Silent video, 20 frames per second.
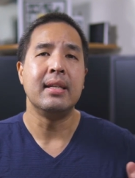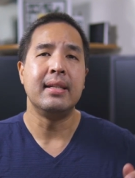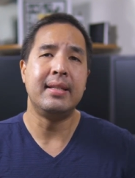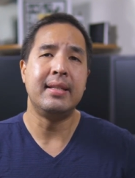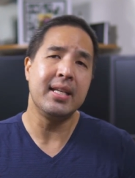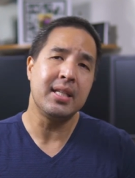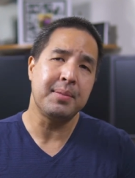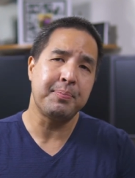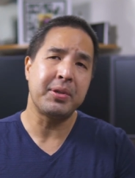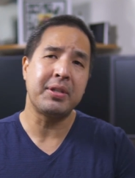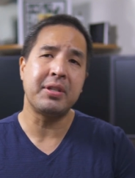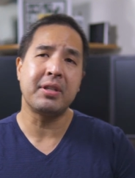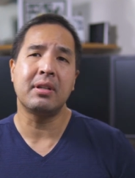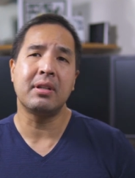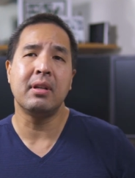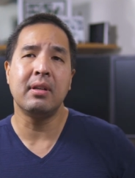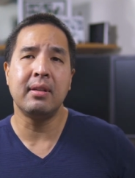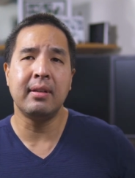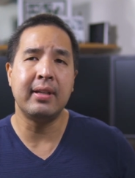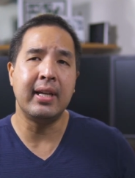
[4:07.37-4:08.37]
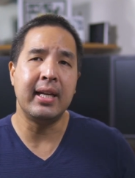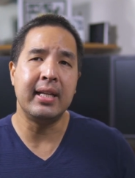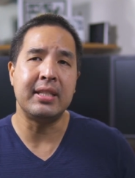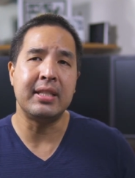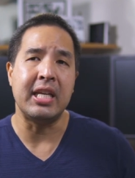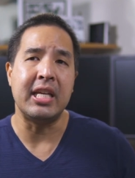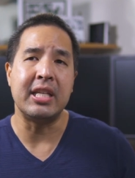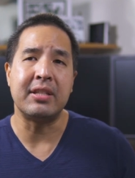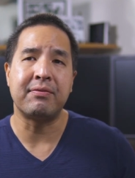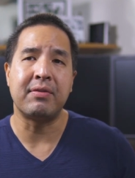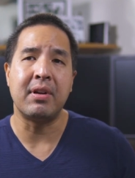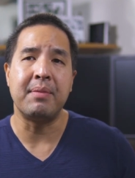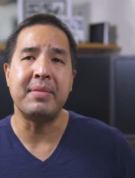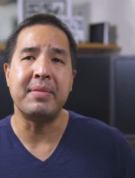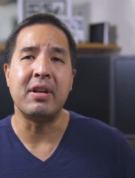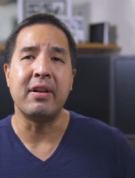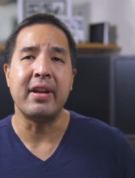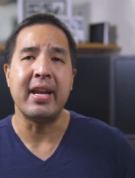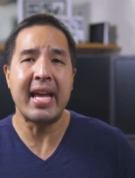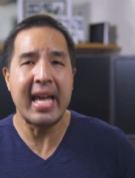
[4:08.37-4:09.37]
This particular lens is from
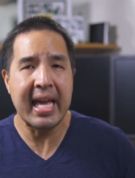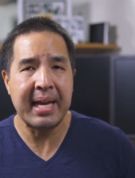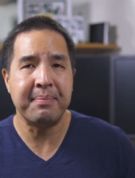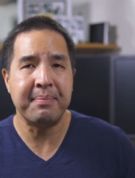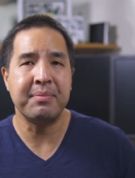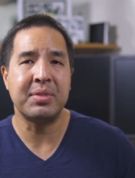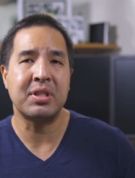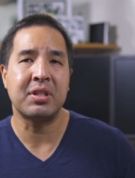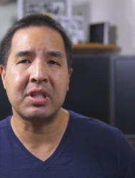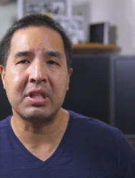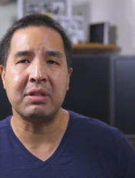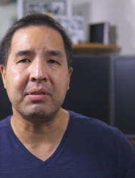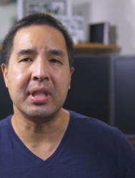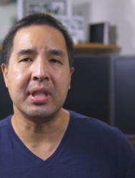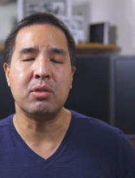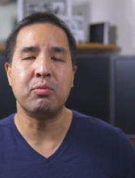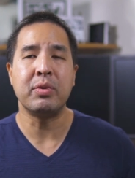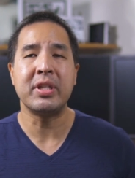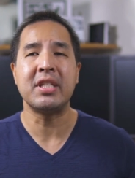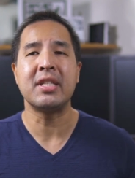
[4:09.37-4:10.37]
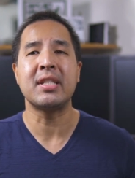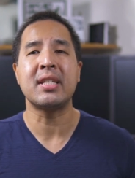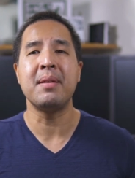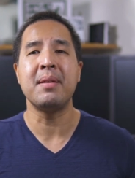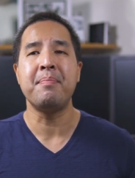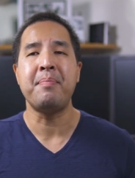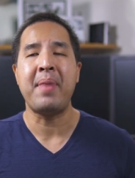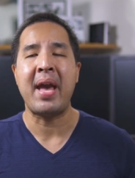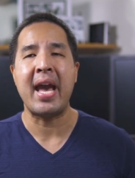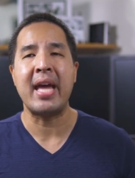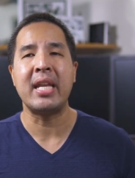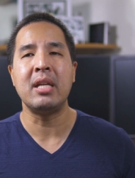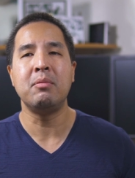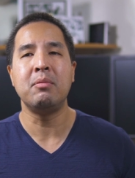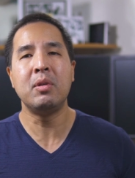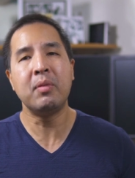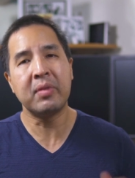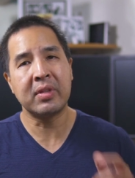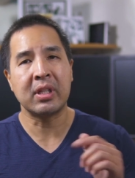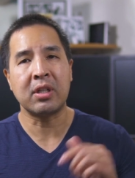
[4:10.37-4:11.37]
their M series, which is
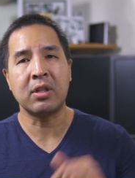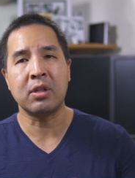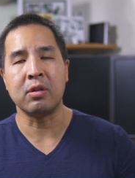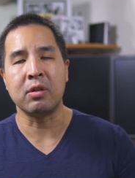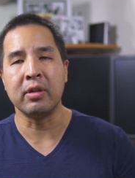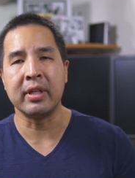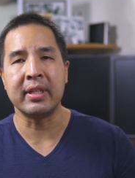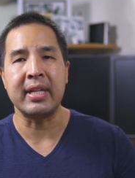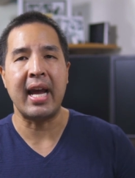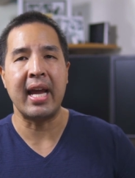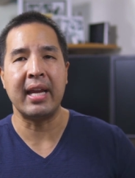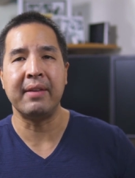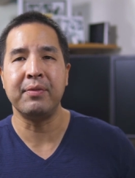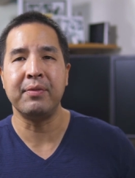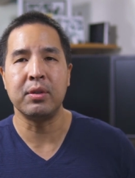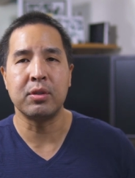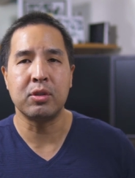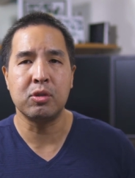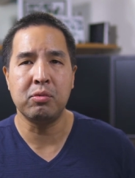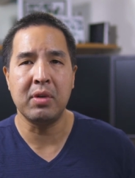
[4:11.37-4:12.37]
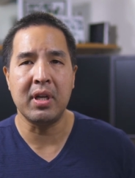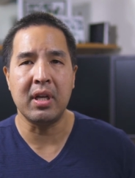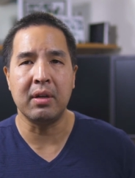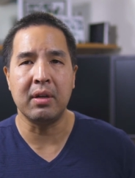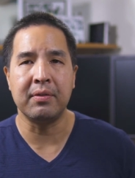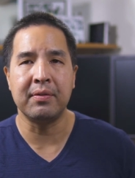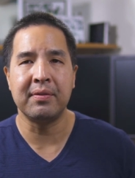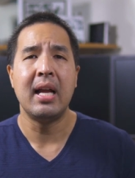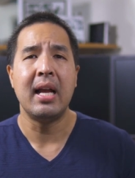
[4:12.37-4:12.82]
compatible with the current iPhone 12.